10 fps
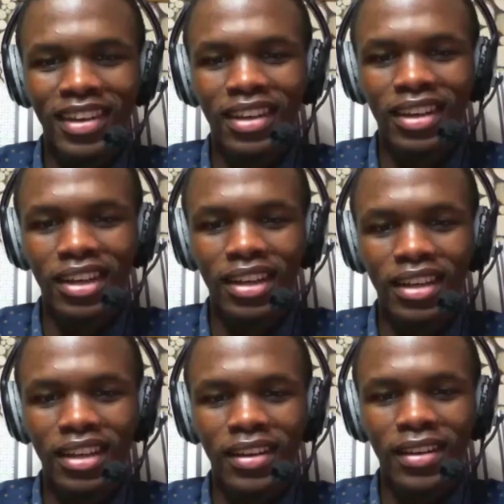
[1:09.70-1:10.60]
pretty
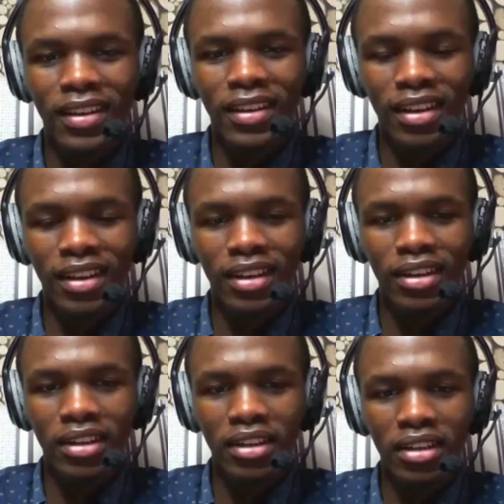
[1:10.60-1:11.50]
rapidly after that.
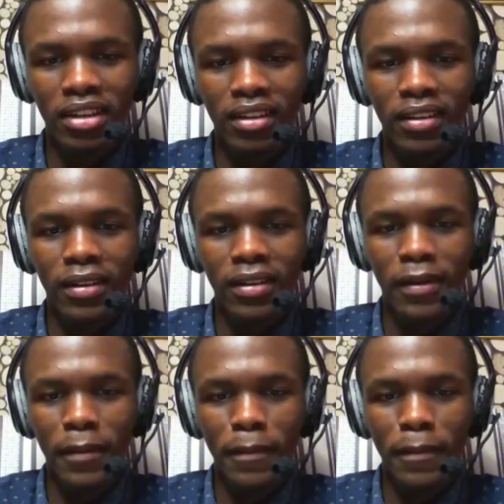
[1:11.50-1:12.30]
So I